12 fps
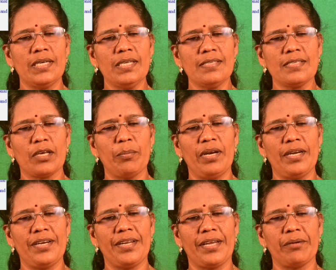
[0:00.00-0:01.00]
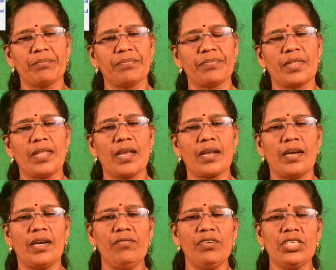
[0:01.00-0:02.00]
disability. The
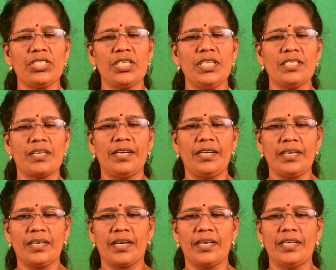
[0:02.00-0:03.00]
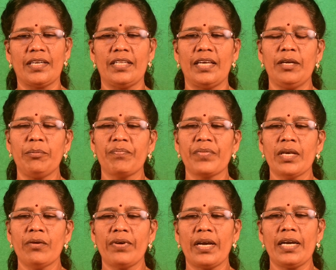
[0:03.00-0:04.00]
convention is written under the
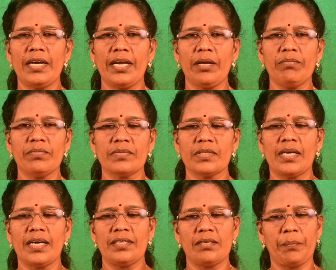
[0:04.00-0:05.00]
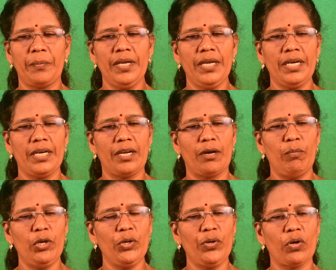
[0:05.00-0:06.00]
paradigm that
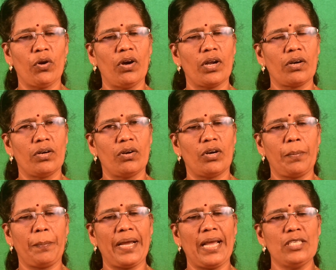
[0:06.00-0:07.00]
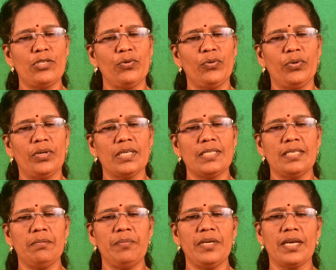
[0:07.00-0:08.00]
PWD are not passive
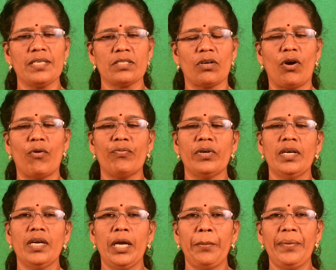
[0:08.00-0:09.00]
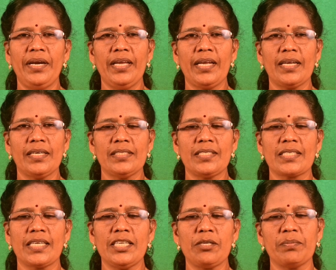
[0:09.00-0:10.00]
recipients of medical
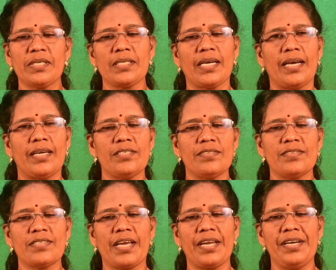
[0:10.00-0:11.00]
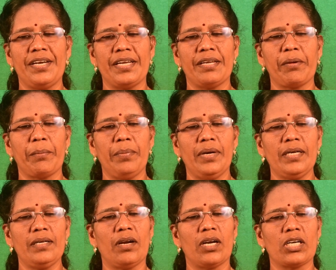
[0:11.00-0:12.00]
treatment and charity,
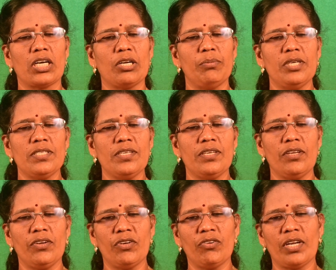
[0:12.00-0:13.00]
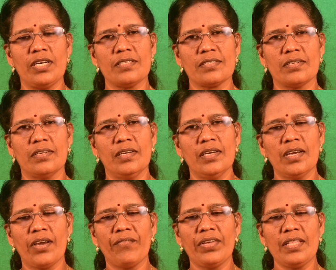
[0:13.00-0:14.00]
but autonomous individuals
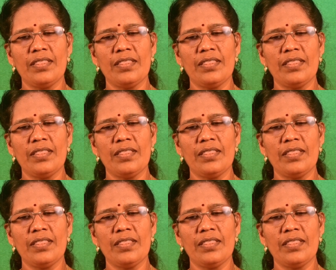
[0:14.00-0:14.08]
with